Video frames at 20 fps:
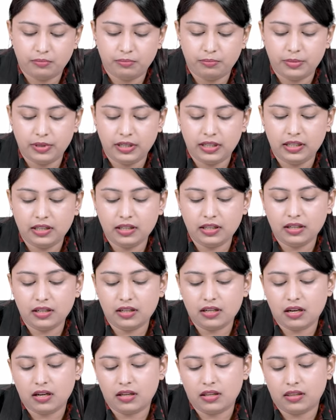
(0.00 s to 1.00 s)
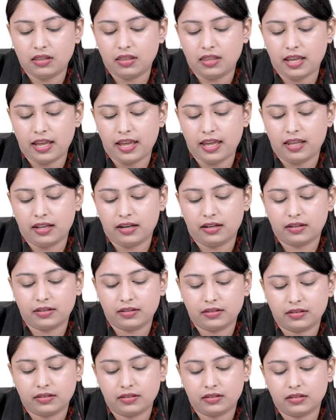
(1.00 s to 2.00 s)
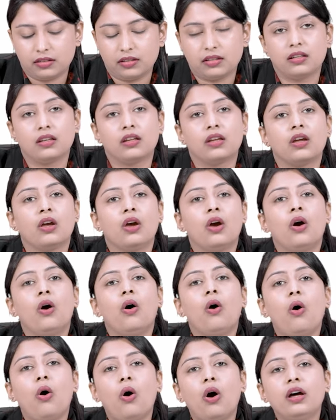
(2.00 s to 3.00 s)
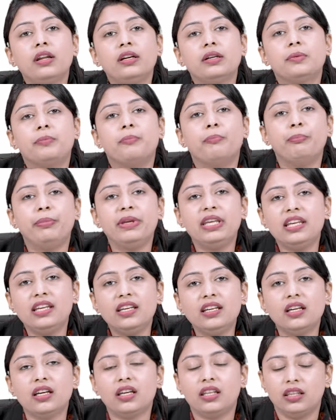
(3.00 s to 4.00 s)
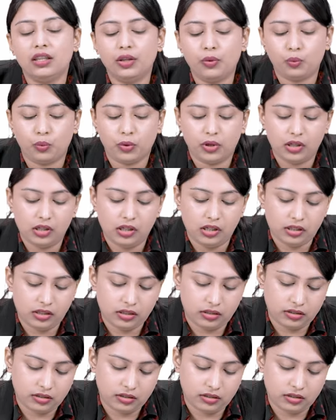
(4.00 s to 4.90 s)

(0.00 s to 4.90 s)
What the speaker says: being there or being in the world.